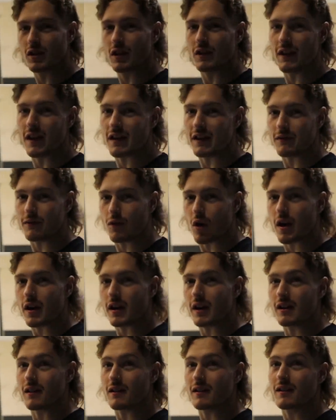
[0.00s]
doing their
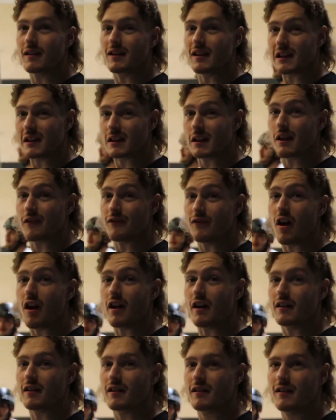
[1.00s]
writing needs to get
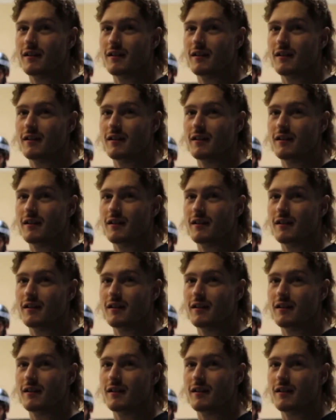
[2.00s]
fired.